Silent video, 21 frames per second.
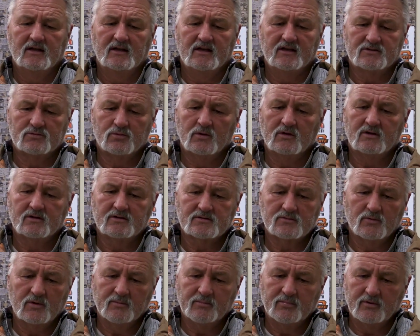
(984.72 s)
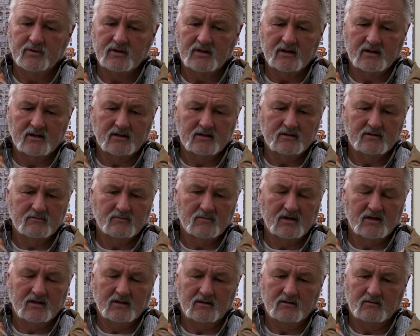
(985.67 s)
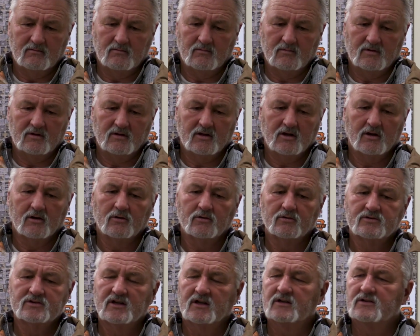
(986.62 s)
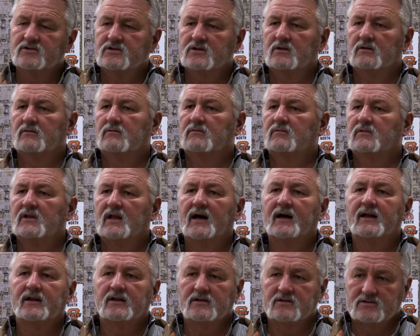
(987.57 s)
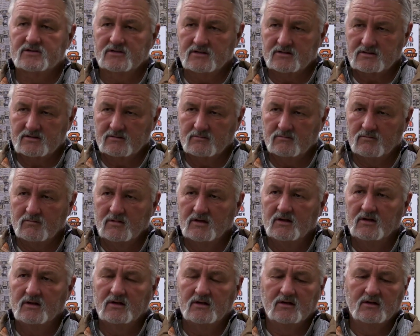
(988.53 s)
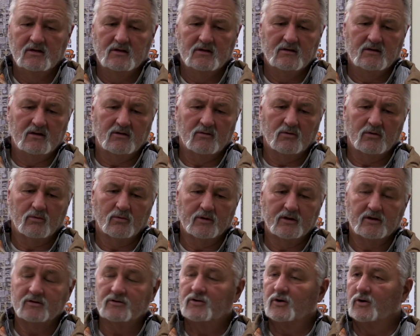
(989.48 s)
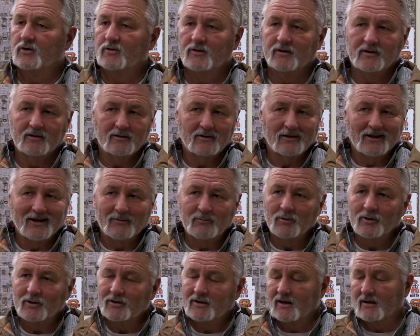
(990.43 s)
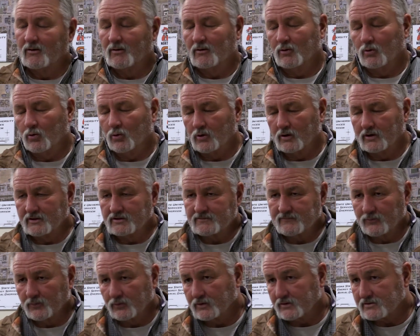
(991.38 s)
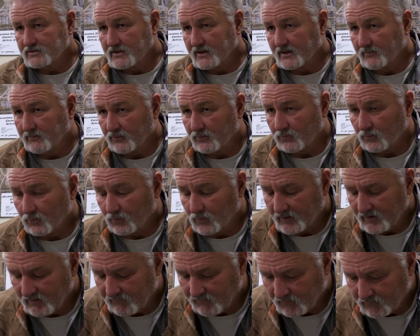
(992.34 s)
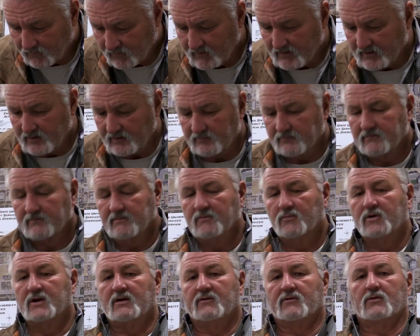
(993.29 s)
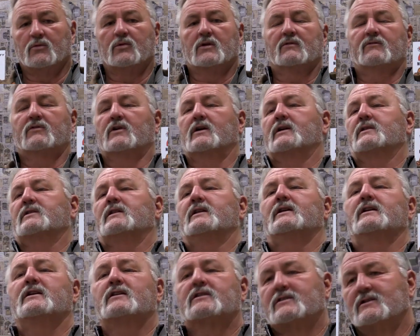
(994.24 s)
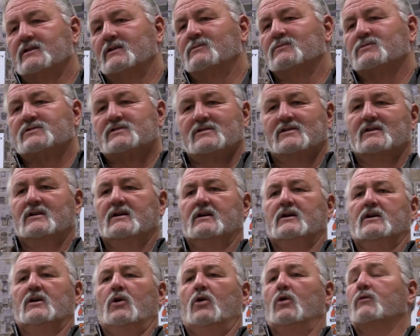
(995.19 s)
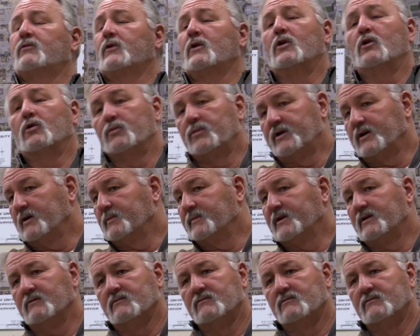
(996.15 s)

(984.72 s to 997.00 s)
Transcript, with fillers: as well as we put in a color-changing lighting system that where we could turn the library tower orange, for example, whenever one of our athletic teams, or for homecoming.